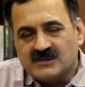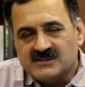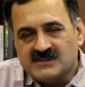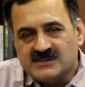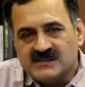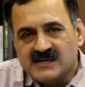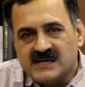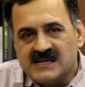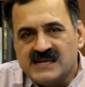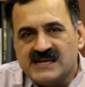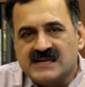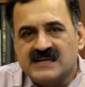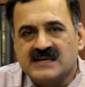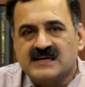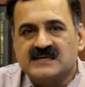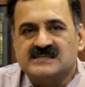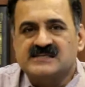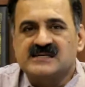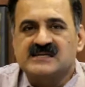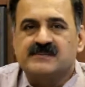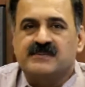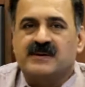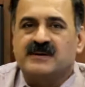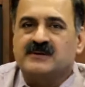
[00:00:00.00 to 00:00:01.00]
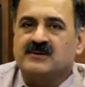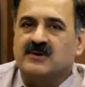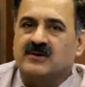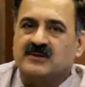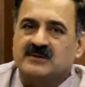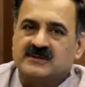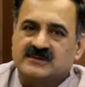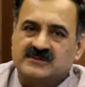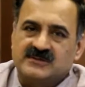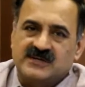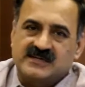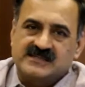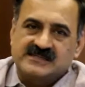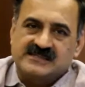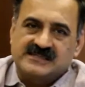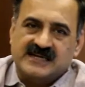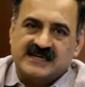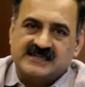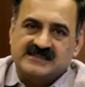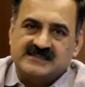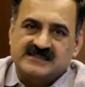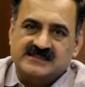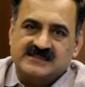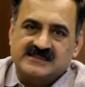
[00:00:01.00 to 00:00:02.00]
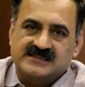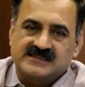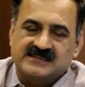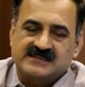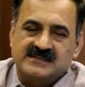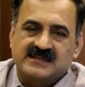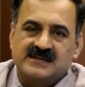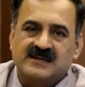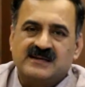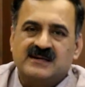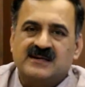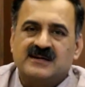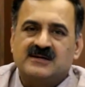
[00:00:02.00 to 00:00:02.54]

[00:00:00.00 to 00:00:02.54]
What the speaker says: constantly alerted about all the transactions.